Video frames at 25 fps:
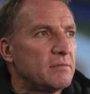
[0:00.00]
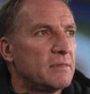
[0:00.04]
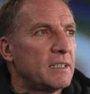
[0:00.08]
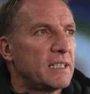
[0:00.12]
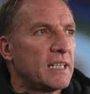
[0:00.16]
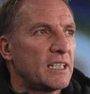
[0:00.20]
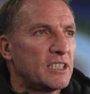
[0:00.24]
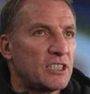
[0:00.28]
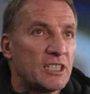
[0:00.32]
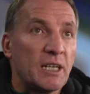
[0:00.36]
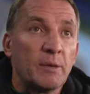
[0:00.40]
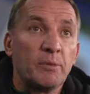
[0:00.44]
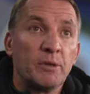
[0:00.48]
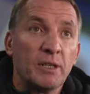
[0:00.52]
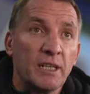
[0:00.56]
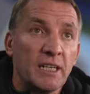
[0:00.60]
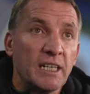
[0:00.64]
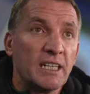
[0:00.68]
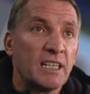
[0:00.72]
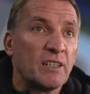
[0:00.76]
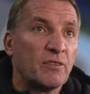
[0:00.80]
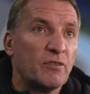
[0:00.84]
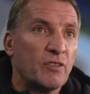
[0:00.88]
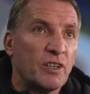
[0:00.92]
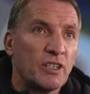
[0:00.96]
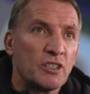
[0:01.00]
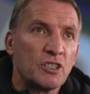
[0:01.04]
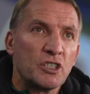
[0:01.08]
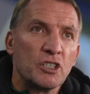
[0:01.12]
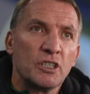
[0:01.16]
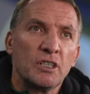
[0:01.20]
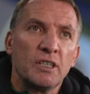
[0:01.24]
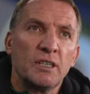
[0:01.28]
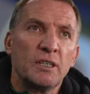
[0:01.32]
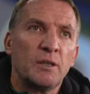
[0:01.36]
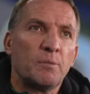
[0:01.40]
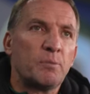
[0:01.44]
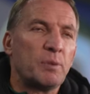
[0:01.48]
against Aberdeen
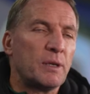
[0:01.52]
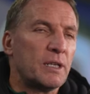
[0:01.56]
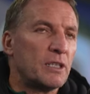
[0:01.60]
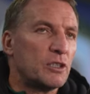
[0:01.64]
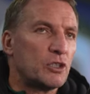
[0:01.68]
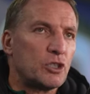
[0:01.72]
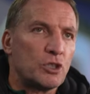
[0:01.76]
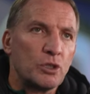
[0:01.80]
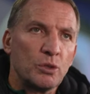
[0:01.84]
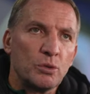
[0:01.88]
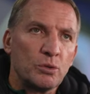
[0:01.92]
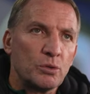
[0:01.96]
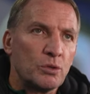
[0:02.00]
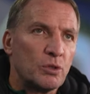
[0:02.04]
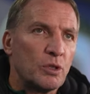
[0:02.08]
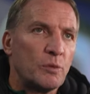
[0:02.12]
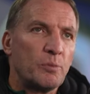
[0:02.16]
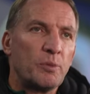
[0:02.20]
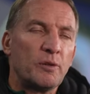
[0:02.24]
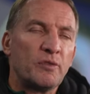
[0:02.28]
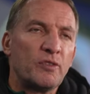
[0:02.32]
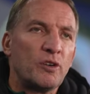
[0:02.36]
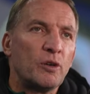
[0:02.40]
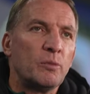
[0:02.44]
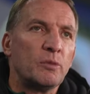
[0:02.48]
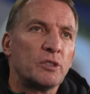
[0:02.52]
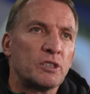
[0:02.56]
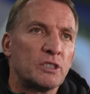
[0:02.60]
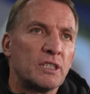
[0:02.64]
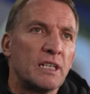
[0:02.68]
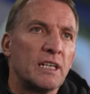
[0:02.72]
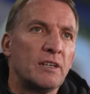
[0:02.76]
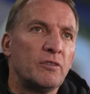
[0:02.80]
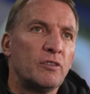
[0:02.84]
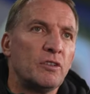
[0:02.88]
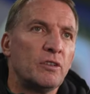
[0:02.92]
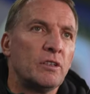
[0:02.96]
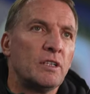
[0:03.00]
convincingly. The players showed the performance
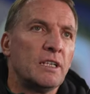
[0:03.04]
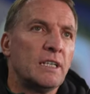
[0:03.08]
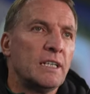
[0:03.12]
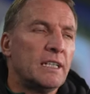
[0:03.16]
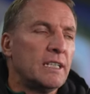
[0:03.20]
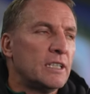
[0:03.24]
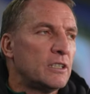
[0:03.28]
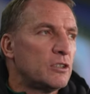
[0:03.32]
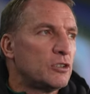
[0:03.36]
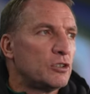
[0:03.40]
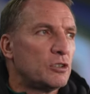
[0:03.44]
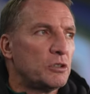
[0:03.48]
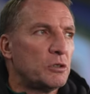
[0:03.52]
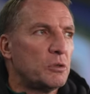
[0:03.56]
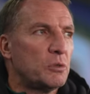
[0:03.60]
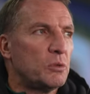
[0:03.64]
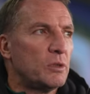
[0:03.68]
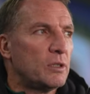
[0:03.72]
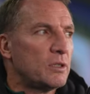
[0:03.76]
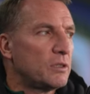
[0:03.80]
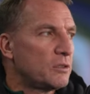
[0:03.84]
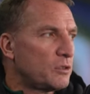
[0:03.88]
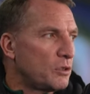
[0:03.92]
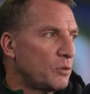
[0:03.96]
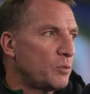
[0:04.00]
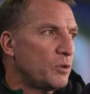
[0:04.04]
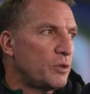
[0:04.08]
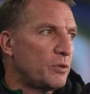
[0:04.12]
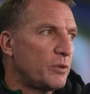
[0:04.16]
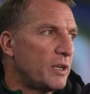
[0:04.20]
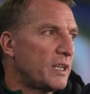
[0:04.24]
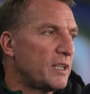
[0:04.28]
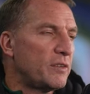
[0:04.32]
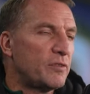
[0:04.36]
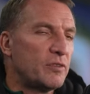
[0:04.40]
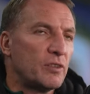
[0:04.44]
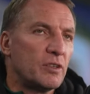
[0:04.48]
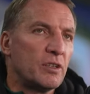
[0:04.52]
level, so we're
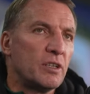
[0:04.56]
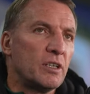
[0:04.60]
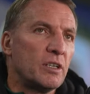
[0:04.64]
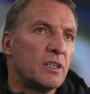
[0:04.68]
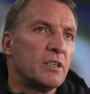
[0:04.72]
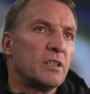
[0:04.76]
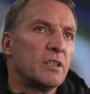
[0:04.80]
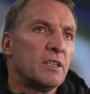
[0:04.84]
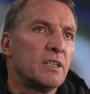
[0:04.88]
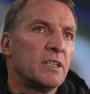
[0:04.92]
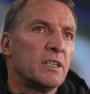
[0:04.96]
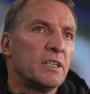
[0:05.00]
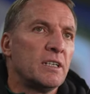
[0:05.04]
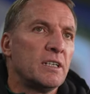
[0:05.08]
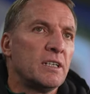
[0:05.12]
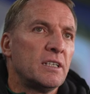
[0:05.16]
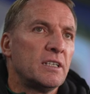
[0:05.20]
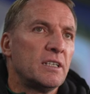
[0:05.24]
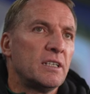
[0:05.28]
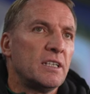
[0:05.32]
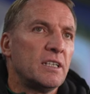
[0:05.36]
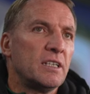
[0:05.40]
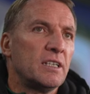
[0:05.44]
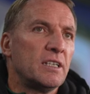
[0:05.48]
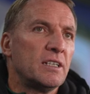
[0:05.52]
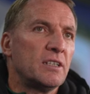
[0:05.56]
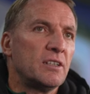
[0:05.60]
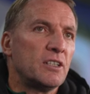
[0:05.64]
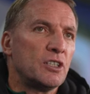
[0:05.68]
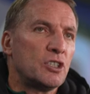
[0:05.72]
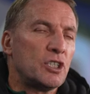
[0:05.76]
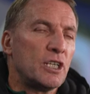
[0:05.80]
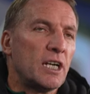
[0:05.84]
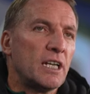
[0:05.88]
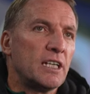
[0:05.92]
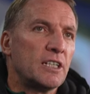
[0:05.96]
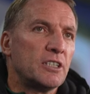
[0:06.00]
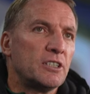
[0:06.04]
ready for the
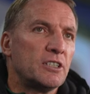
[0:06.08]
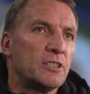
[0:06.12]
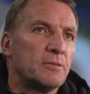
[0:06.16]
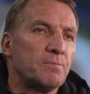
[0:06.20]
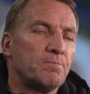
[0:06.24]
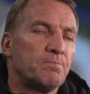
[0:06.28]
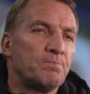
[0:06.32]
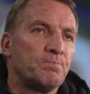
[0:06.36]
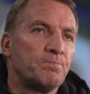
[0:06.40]
challenge.